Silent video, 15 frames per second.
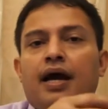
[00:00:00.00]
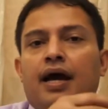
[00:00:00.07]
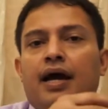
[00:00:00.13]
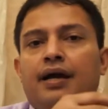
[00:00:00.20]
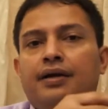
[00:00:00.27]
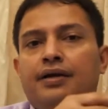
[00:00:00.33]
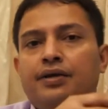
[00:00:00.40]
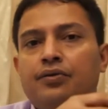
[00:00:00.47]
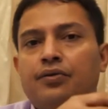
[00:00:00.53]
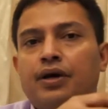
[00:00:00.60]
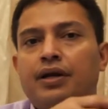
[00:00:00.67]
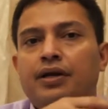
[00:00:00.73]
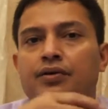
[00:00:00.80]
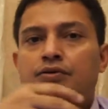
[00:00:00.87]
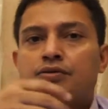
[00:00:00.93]
and you can
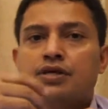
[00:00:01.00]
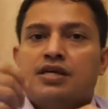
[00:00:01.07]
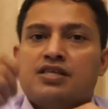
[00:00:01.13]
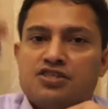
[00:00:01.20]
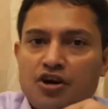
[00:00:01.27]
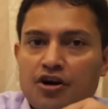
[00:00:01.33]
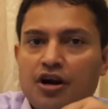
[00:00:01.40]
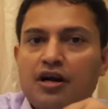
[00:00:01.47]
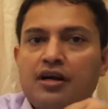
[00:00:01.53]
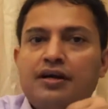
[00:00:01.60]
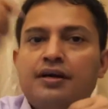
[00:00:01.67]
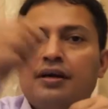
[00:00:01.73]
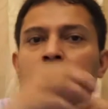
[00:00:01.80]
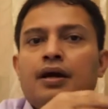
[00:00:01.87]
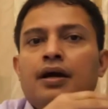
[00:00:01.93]
use externally.
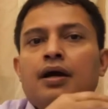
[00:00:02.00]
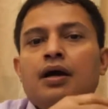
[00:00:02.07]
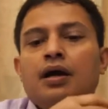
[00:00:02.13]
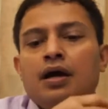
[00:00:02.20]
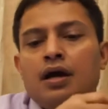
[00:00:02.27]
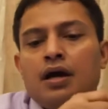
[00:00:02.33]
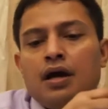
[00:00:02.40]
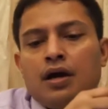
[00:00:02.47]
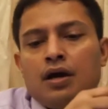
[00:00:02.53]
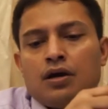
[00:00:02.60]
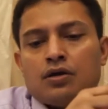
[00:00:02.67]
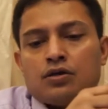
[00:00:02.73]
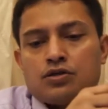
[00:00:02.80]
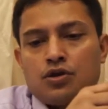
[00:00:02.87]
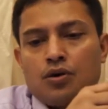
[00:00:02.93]

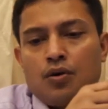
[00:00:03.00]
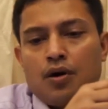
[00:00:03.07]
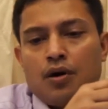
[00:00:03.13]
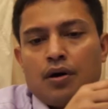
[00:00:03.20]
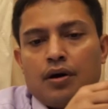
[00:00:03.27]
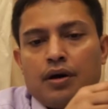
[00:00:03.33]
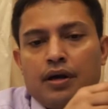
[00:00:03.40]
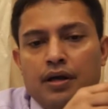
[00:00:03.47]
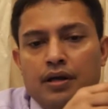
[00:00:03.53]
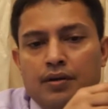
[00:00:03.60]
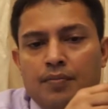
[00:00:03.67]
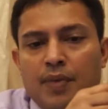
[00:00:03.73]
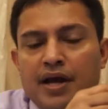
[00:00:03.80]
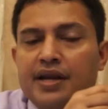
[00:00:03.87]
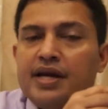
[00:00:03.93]
So in
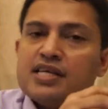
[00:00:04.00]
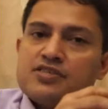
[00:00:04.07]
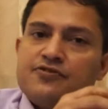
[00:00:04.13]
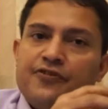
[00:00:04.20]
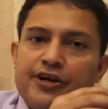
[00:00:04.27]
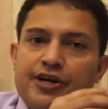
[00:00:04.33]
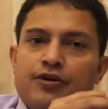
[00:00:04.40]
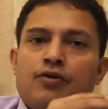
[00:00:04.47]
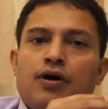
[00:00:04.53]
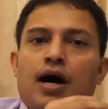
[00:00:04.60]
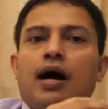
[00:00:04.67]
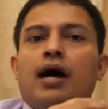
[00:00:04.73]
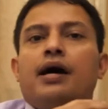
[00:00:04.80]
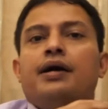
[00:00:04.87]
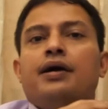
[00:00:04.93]
my next video,
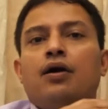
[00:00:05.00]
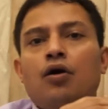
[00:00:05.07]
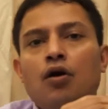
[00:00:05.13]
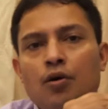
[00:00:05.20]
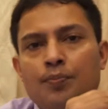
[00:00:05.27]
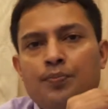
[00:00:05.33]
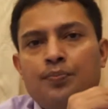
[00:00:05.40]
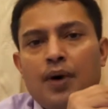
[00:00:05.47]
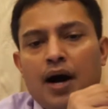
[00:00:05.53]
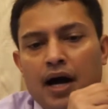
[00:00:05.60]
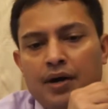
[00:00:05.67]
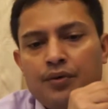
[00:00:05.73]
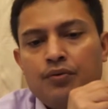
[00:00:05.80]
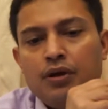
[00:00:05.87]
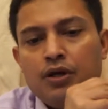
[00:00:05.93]
I hope
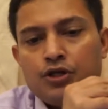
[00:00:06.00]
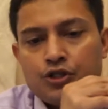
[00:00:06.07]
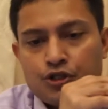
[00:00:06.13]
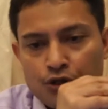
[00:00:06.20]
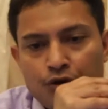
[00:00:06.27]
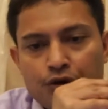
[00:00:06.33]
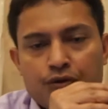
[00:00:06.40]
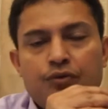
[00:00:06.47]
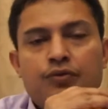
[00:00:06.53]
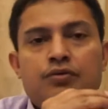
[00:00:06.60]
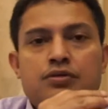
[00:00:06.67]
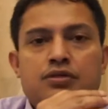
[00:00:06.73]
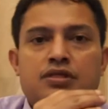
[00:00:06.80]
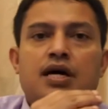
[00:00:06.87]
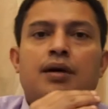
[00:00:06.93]
I will show you
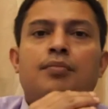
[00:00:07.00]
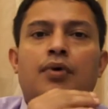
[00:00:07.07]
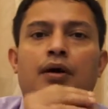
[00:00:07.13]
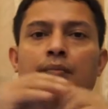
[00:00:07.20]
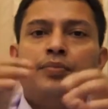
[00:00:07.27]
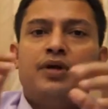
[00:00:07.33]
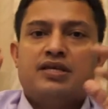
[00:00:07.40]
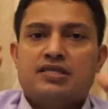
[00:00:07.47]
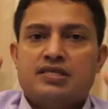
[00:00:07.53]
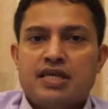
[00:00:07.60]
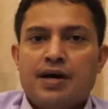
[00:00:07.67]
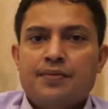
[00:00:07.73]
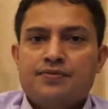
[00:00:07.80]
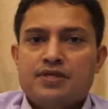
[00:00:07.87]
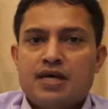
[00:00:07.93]
some of the
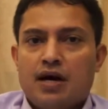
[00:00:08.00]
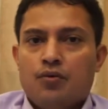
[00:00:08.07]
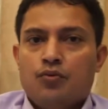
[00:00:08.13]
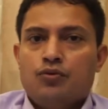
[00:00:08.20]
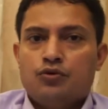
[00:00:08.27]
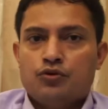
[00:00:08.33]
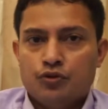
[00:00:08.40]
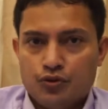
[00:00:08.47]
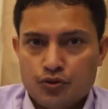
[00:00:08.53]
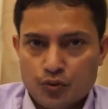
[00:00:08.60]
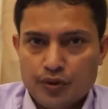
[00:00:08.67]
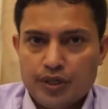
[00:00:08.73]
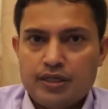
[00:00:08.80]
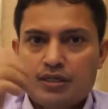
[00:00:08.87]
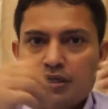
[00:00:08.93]
steps how to do
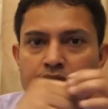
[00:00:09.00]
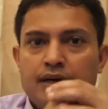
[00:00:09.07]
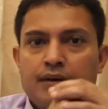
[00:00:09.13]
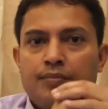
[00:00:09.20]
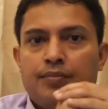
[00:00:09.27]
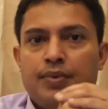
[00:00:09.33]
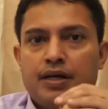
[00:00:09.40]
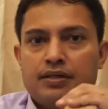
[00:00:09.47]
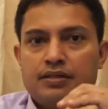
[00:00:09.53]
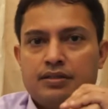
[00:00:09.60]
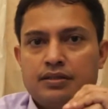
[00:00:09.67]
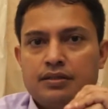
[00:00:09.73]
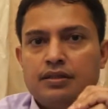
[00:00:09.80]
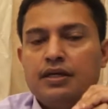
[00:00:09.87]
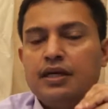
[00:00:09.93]
it. But
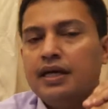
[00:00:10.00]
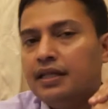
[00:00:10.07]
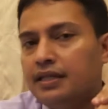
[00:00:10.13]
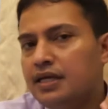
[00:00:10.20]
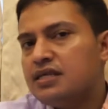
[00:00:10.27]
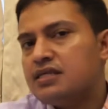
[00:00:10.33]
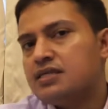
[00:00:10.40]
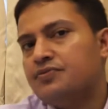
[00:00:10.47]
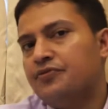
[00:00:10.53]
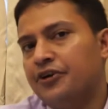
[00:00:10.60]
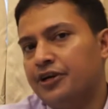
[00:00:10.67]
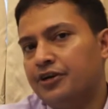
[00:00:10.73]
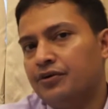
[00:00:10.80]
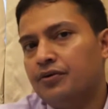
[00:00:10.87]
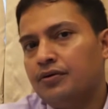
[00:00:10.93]
in this
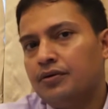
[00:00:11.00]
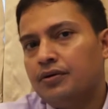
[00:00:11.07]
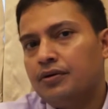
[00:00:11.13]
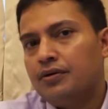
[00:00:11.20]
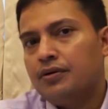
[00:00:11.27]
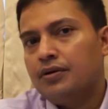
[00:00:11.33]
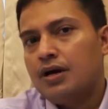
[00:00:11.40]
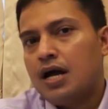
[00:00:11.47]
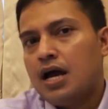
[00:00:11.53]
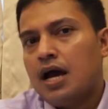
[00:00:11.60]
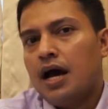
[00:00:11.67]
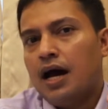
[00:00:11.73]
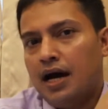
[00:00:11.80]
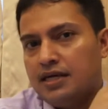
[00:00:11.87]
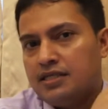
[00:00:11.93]
video,
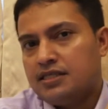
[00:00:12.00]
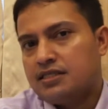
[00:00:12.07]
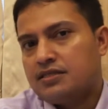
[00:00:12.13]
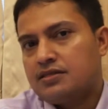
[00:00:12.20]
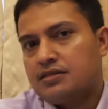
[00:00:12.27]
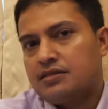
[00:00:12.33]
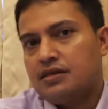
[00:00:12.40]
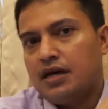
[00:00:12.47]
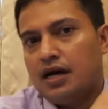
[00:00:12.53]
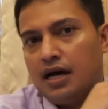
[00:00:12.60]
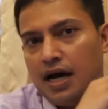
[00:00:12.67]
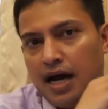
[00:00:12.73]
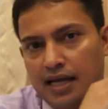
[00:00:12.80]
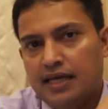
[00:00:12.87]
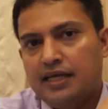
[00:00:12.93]
I just
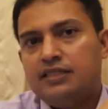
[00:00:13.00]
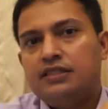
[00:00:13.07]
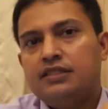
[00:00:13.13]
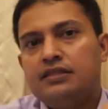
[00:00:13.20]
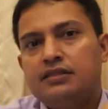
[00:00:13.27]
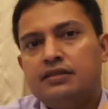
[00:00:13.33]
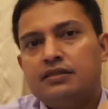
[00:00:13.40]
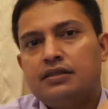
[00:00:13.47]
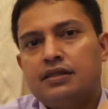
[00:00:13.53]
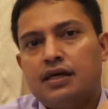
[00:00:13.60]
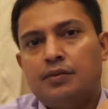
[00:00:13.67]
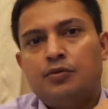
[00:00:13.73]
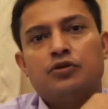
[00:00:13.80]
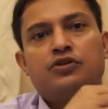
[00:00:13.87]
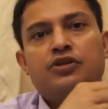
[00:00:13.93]
highlighted
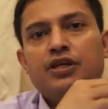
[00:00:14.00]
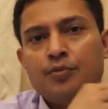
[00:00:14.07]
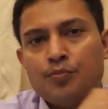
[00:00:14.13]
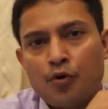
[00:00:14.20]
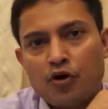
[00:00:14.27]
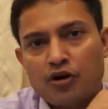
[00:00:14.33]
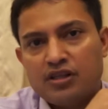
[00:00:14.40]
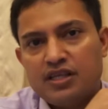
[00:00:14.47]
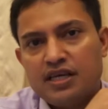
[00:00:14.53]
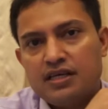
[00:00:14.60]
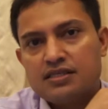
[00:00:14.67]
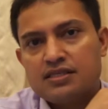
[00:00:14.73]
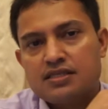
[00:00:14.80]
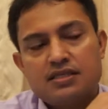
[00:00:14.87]
about 3 important things: